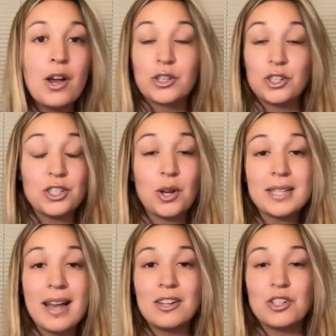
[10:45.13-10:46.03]
it just goes
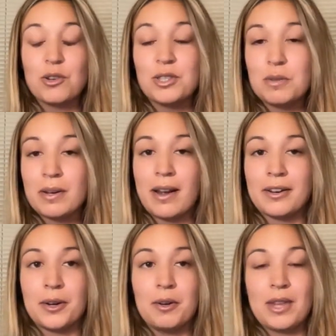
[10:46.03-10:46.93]
ahead and shows you what I
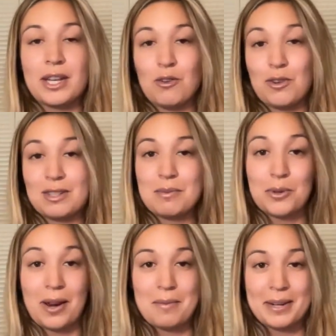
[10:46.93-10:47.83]
know. Thank you for
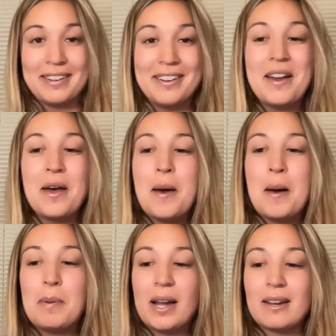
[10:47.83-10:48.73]
subscribing.
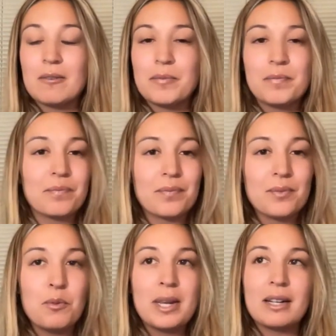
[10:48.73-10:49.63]
But
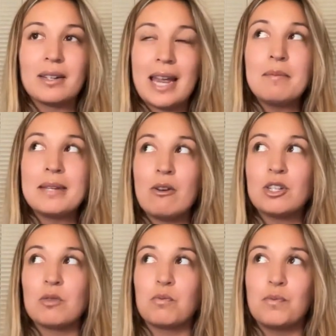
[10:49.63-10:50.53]
when it came down
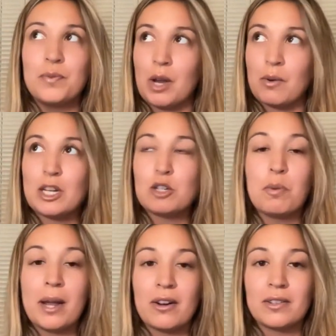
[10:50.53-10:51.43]
to, each
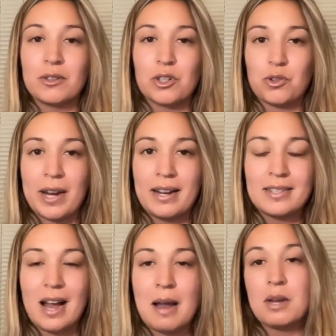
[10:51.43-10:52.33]
player and their
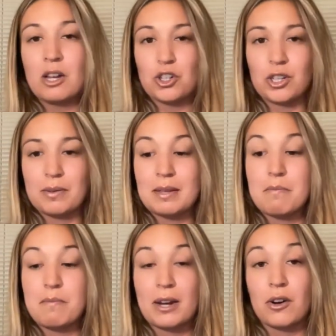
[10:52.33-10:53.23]
strengths, I'm not sure there was a
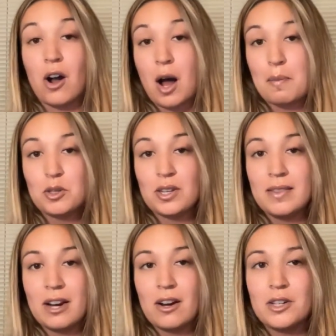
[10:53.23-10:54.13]
better option
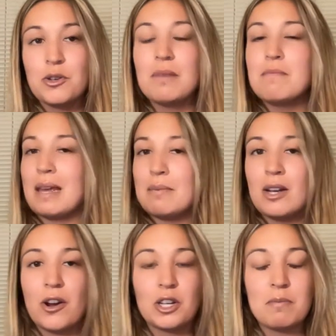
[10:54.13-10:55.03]
there. You could maybe
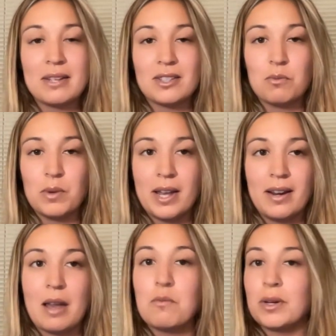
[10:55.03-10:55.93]
argue Mason Wynn,
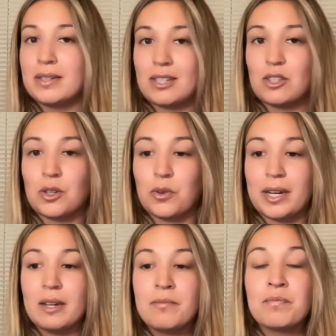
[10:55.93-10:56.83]
and I wouldn't
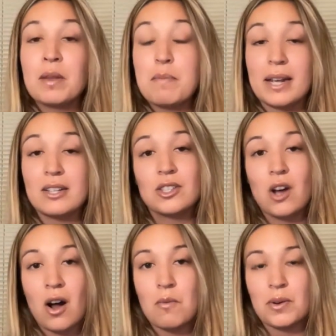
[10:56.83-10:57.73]
disagree. But I
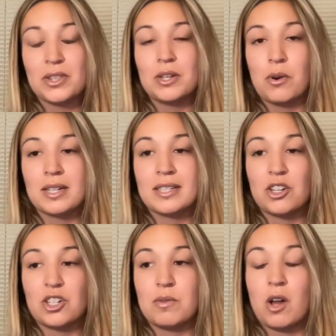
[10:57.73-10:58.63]
saw what the
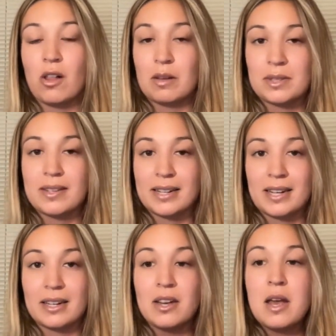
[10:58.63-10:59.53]
organization, what Ollie was thinking,